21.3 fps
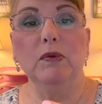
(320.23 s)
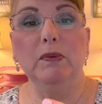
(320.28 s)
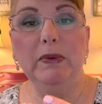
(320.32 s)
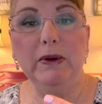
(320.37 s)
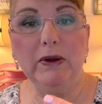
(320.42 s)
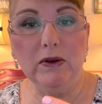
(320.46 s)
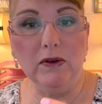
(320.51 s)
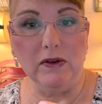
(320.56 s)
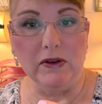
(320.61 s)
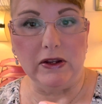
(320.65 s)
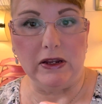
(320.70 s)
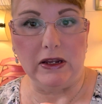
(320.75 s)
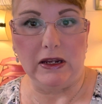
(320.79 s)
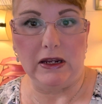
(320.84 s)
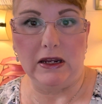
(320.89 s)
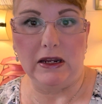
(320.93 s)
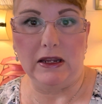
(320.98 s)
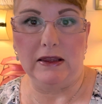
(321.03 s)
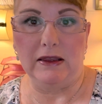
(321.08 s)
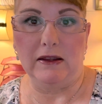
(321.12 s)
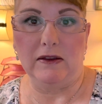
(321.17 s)
building
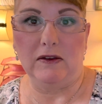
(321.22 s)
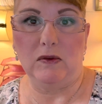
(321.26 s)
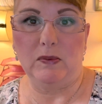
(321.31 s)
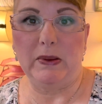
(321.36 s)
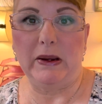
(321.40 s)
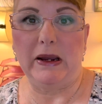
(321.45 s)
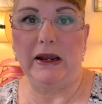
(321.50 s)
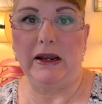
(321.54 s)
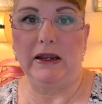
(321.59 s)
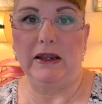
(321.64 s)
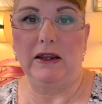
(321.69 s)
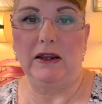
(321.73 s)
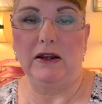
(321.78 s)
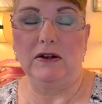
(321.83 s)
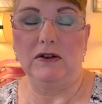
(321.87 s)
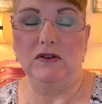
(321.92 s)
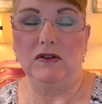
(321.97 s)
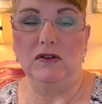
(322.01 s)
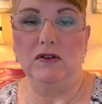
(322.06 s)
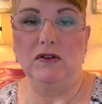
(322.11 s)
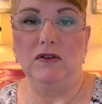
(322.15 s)
in this
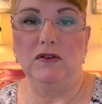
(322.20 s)
package.